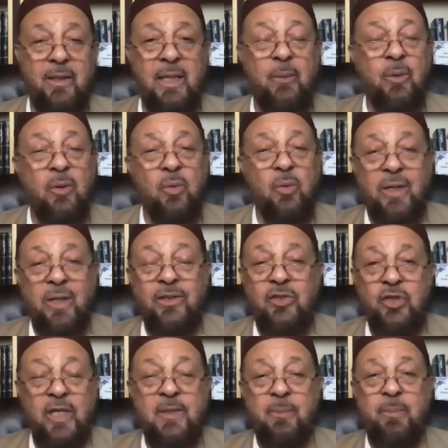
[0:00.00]
They would want to
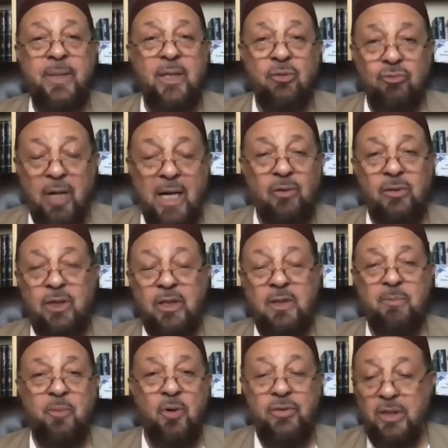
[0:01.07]
just be around this
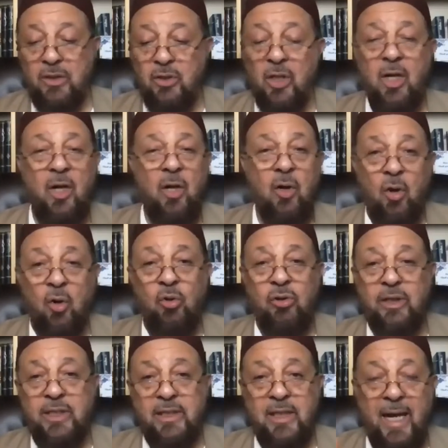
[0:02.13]
person, to
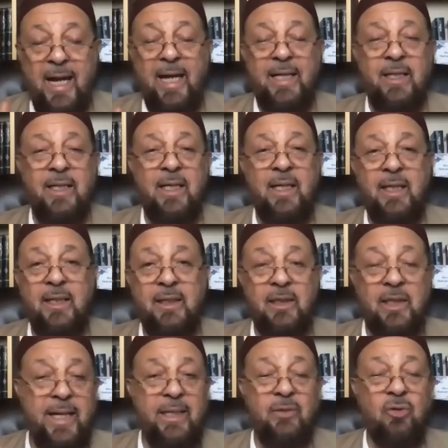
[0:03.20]
hold his hand,
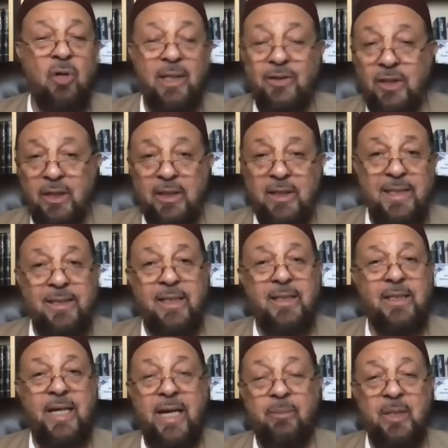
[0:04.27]
later on to kiss
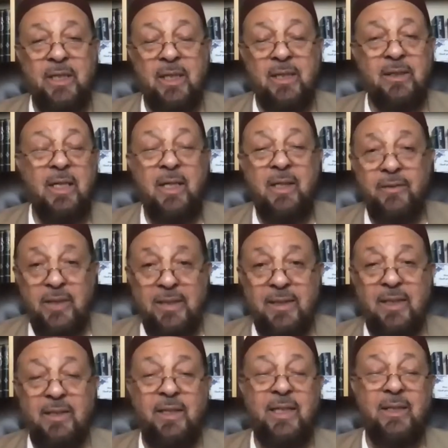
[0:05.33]
his hand, because this
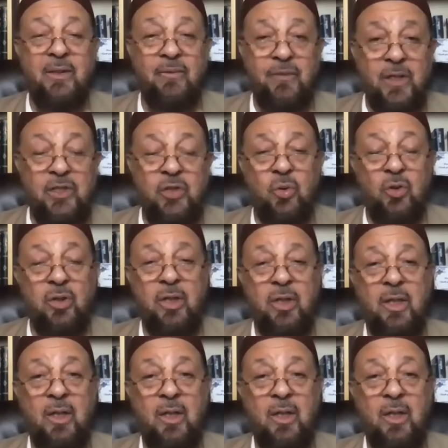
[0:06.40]
is the individual